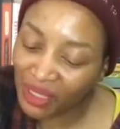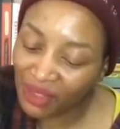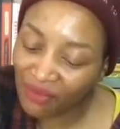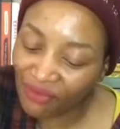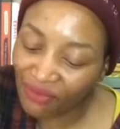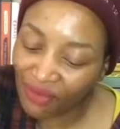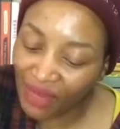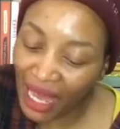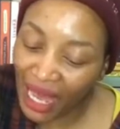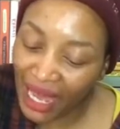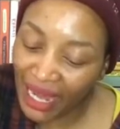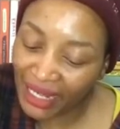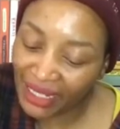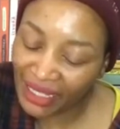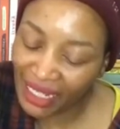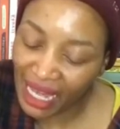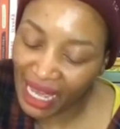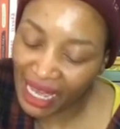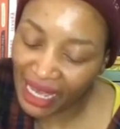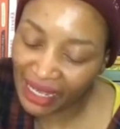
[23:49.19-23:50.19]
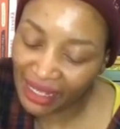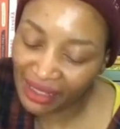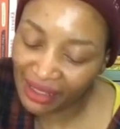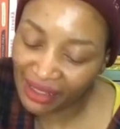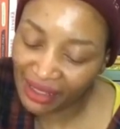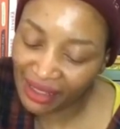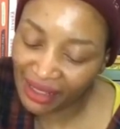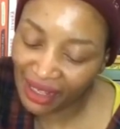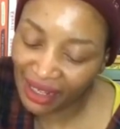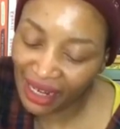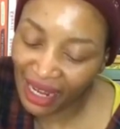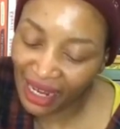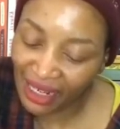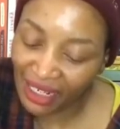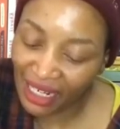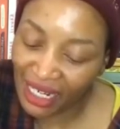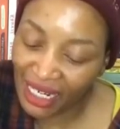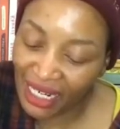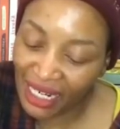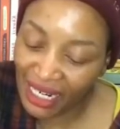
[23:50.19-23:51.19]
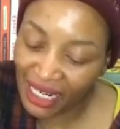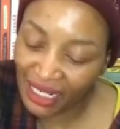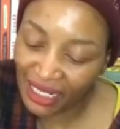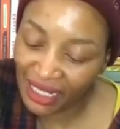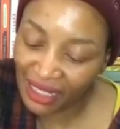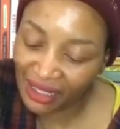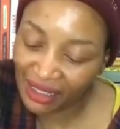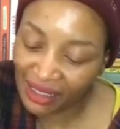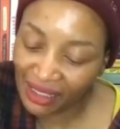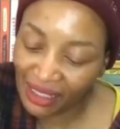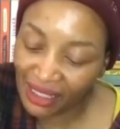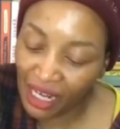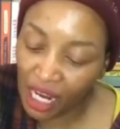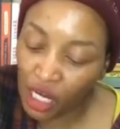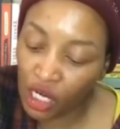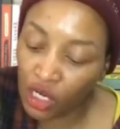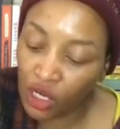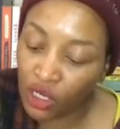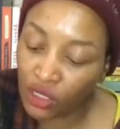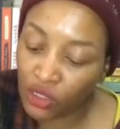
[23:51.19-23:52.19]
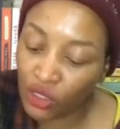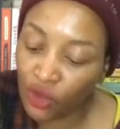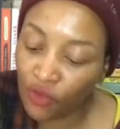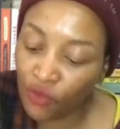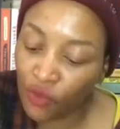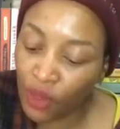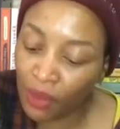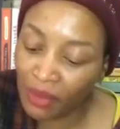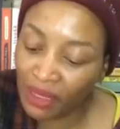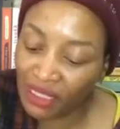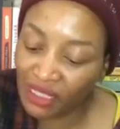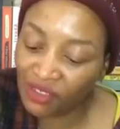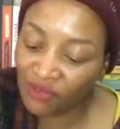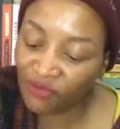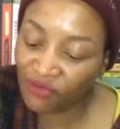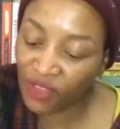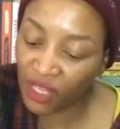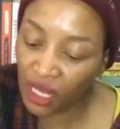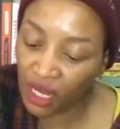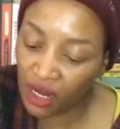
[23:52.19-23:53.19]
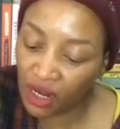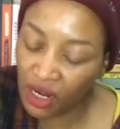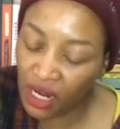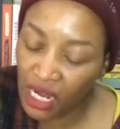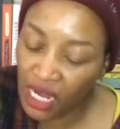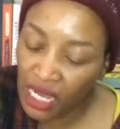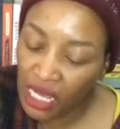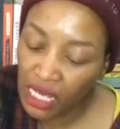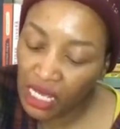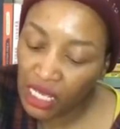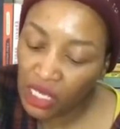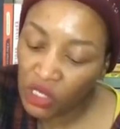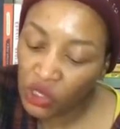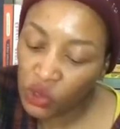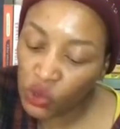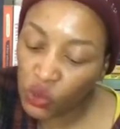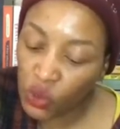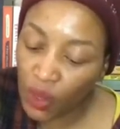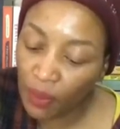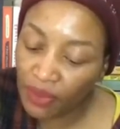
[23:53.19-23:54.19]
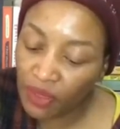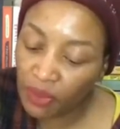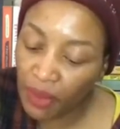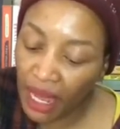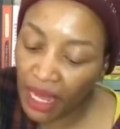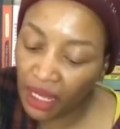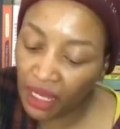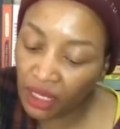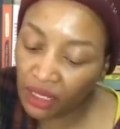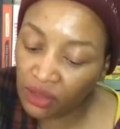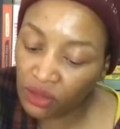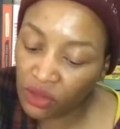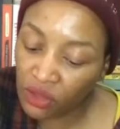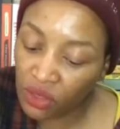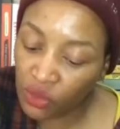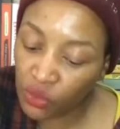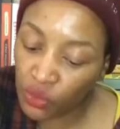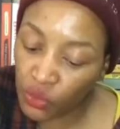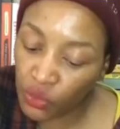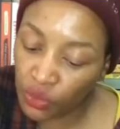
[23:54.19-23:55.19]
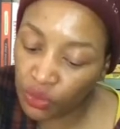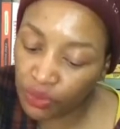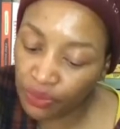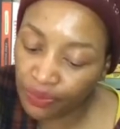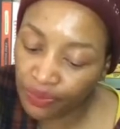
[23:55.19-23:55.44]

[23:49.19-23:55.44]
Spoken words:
kind eyes that had clearly seen a lot of women's fear, swept back into the room.